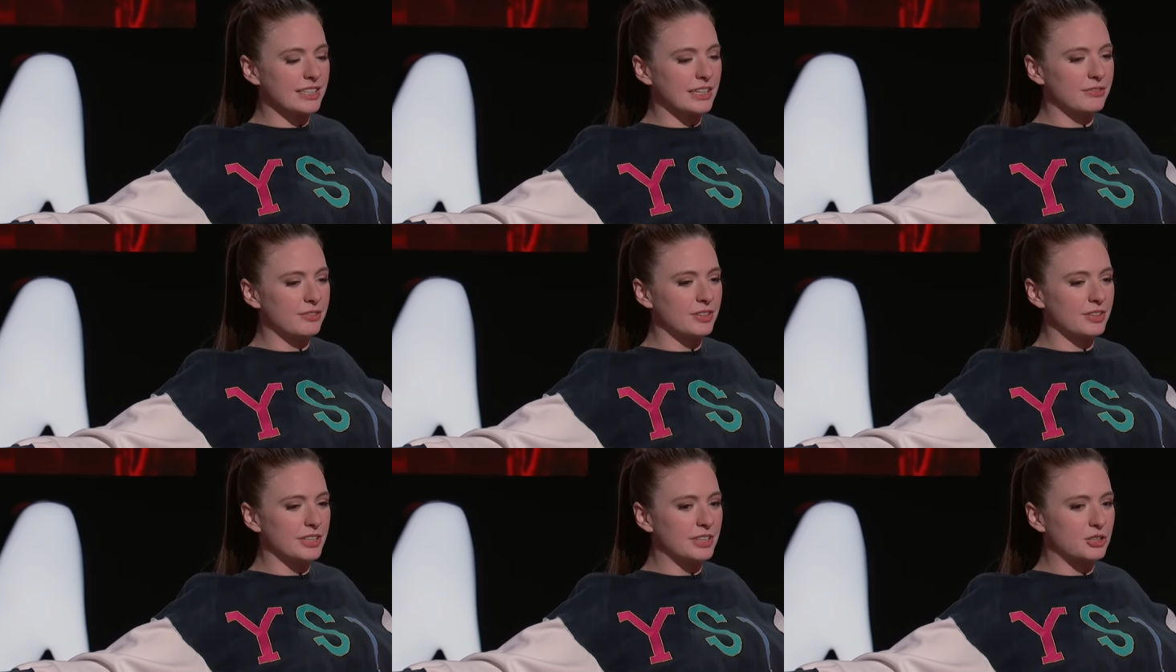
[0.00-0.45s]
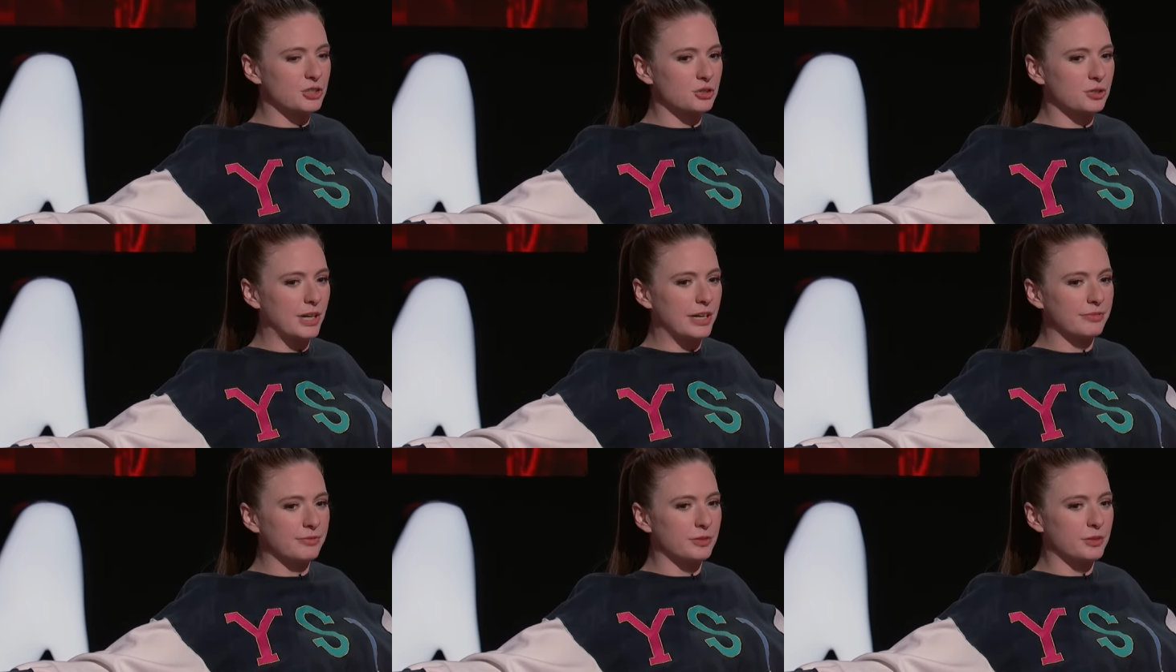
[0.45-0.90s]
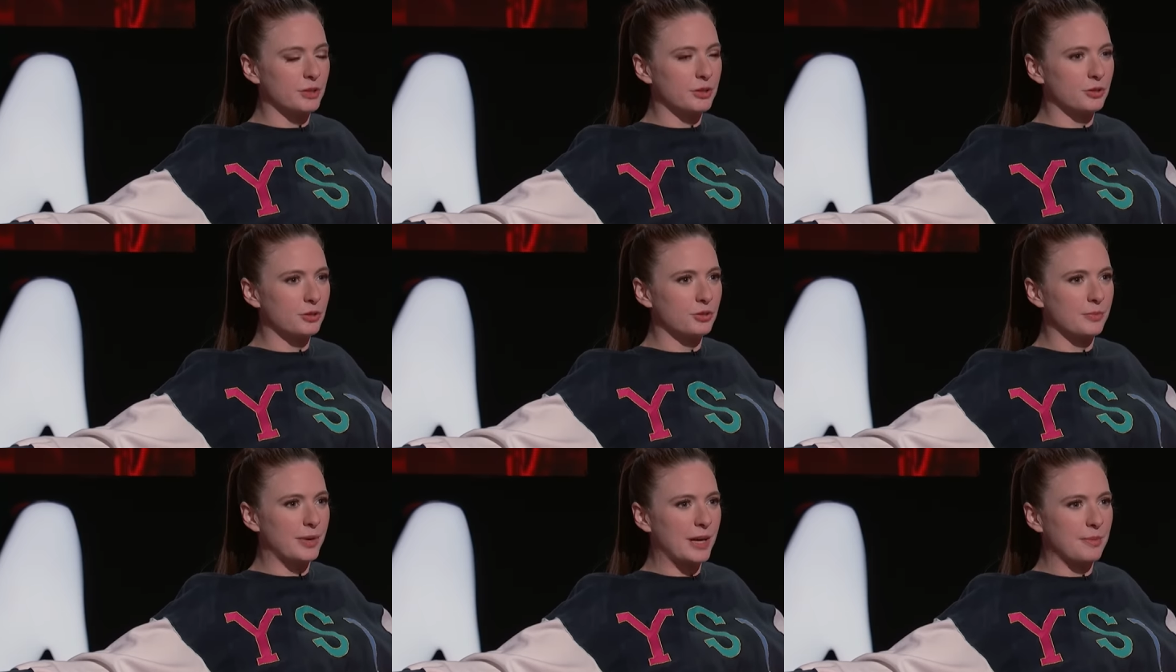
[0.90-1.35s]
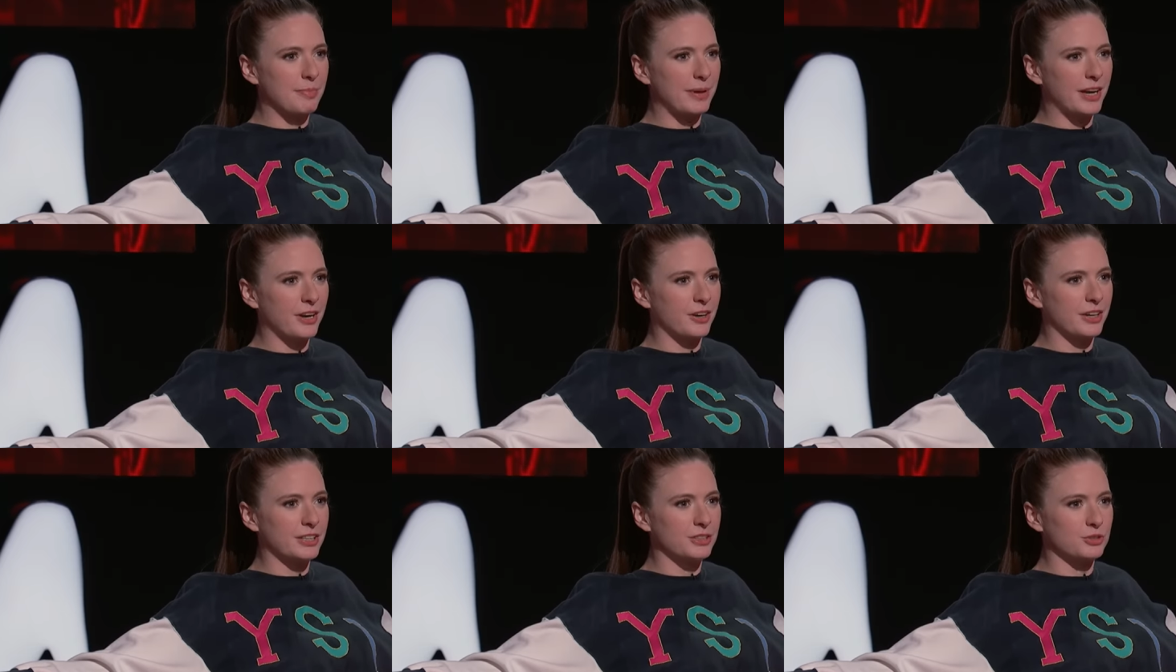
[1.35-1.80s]
definitely trifled through my
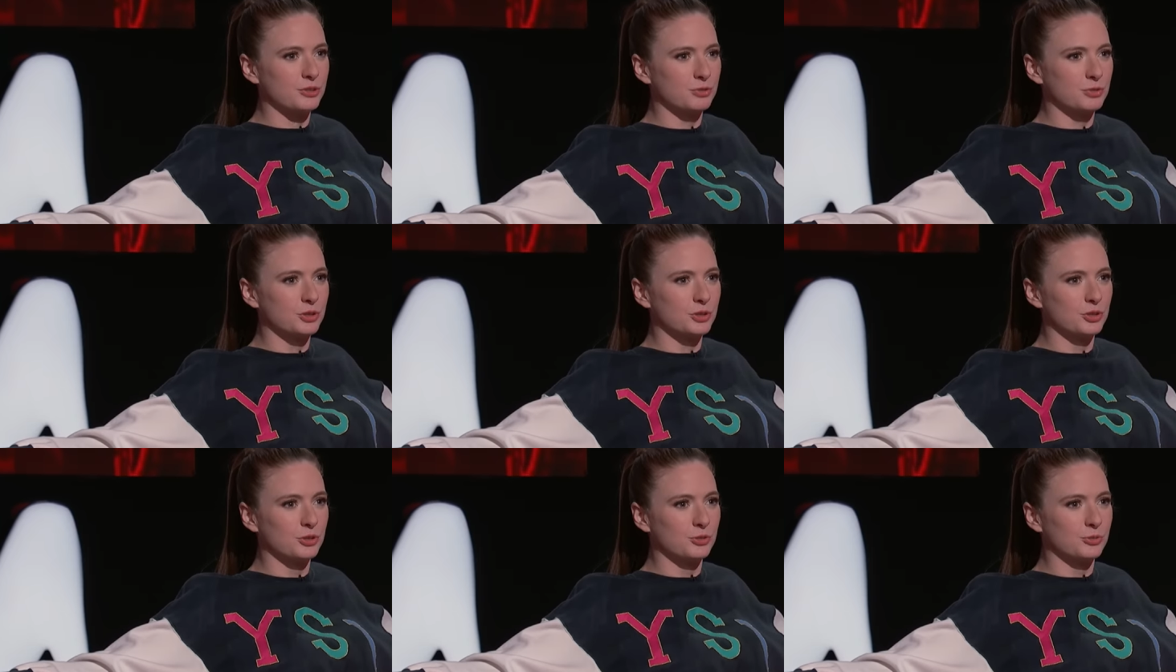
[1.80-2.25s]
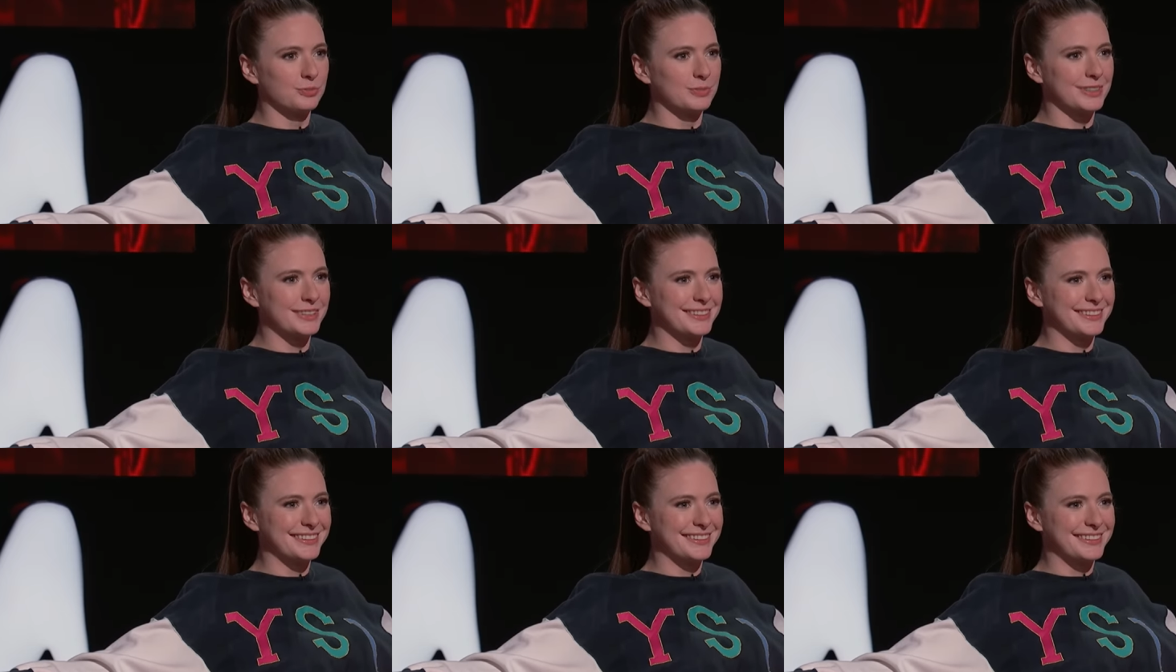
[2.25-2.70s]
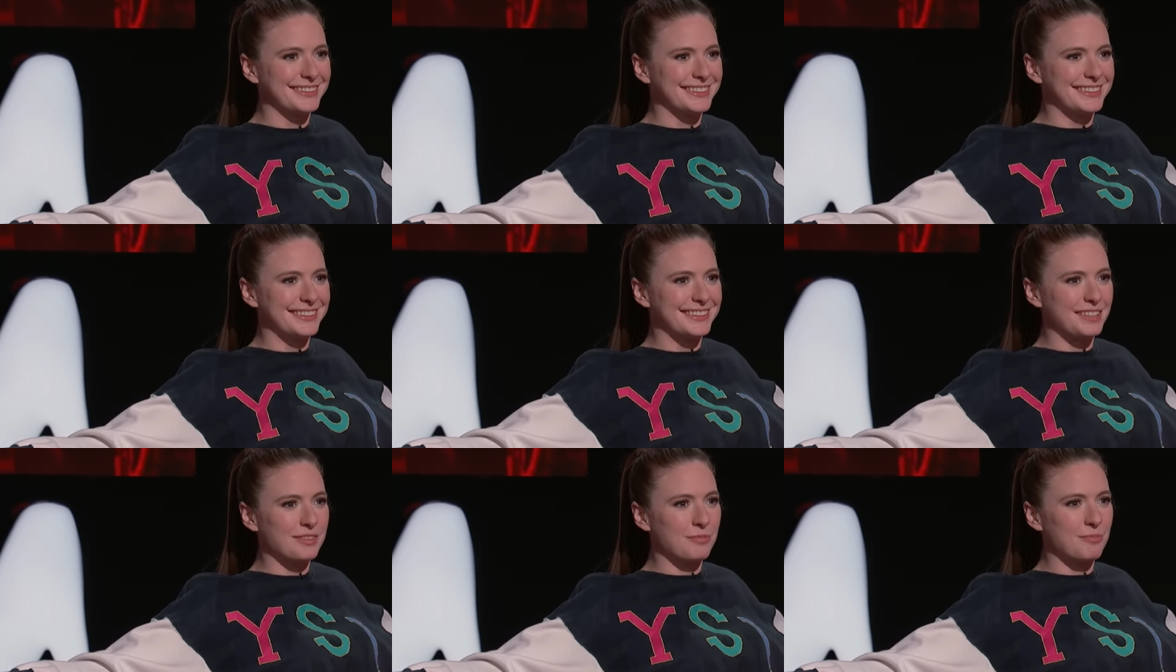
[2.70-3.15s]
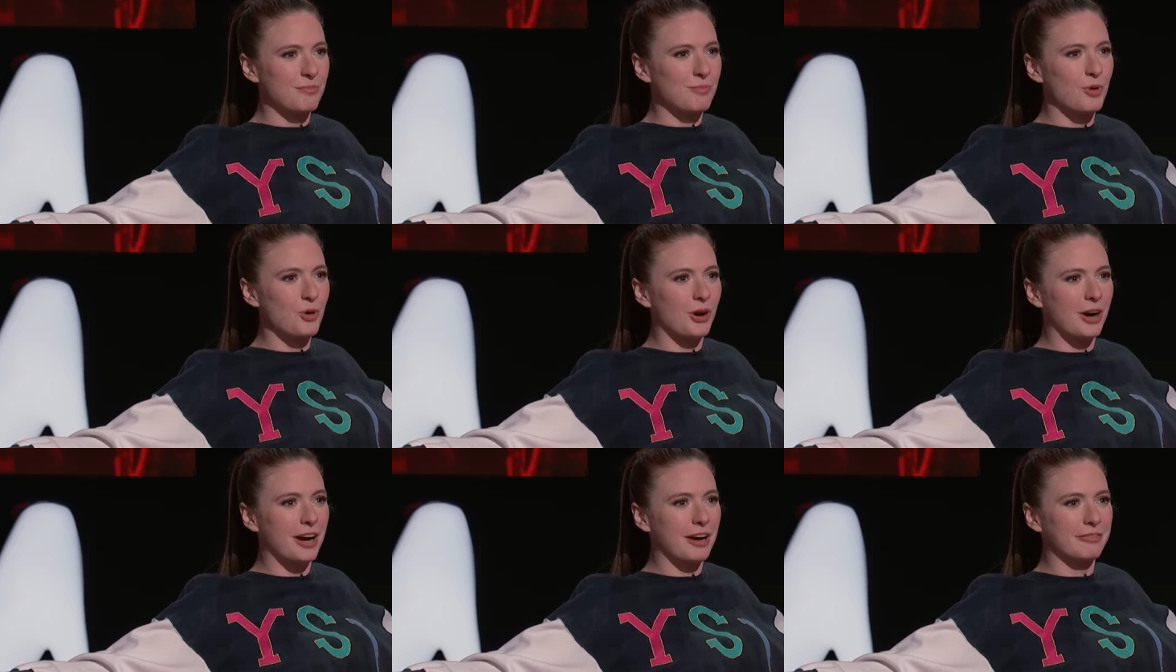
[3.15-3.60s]
parents' room
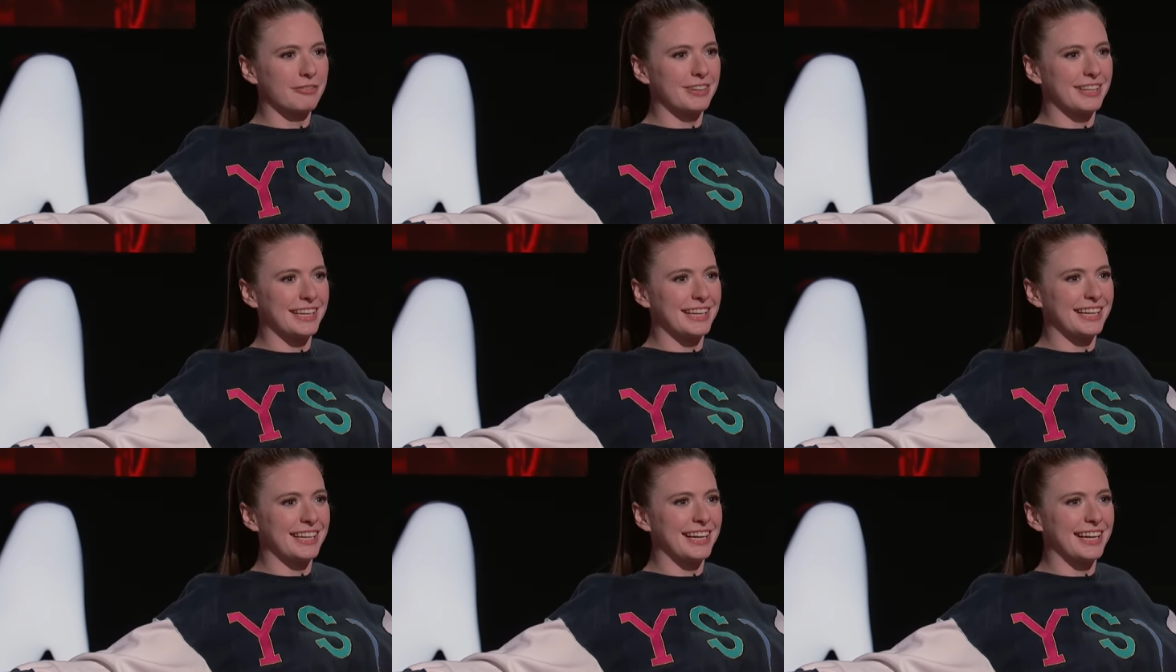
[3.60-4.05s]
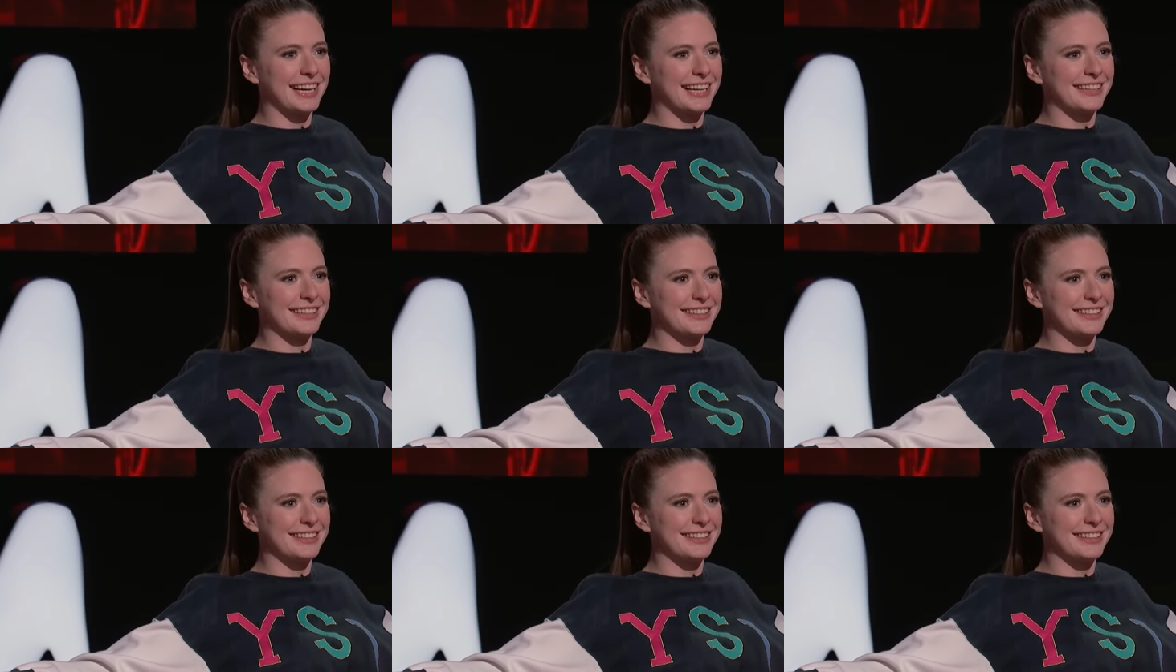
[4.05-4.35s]
more often than not.